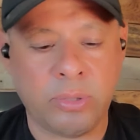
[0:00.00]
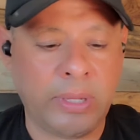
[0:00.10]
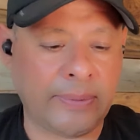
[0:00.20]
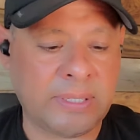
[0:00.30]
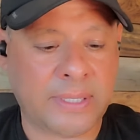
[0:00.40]
So
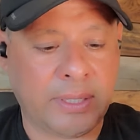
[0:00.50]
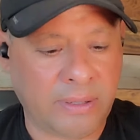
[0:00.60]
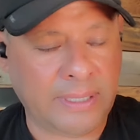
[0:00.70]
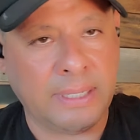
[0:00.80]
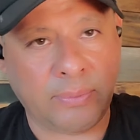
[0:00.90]
you have to sit there
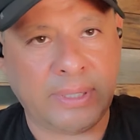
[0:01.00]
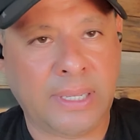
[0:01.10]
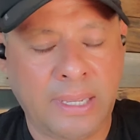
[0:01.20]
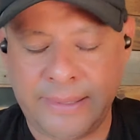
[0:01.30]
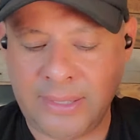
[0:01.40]
and hit it with you
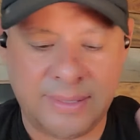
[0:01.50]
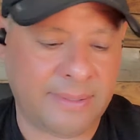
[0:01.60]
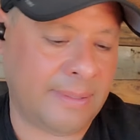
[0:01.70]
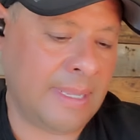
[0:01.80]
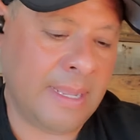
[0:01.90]

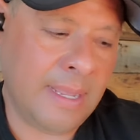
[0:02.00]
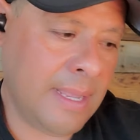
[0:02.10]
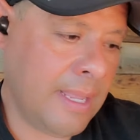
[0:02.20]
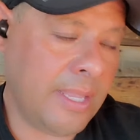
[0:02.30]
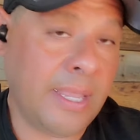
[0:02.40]

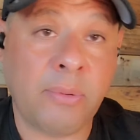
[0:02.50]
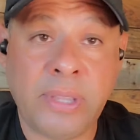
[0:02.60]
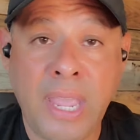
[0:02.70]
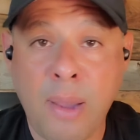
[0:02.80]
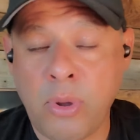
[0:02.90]
hit it with
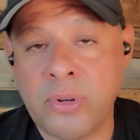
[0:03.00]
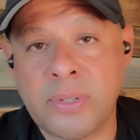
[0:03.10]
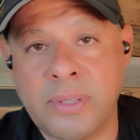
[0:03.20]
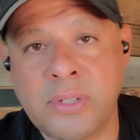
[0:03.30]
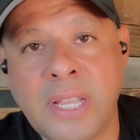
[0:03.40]
the hammer.
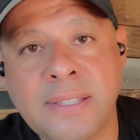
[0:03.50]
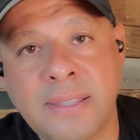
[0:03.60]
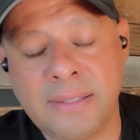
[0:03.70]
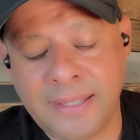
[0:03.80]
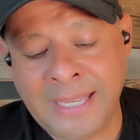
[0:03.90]
There's lots of
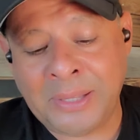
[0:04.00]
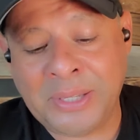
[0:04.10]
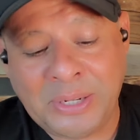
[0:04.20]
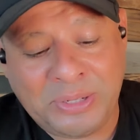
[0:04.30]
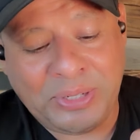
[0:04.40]
things they tell
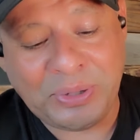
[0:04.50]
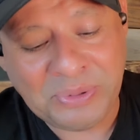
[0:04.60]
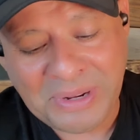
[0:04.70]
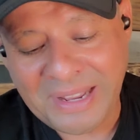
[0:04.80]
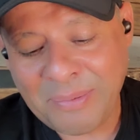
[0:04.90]
you to.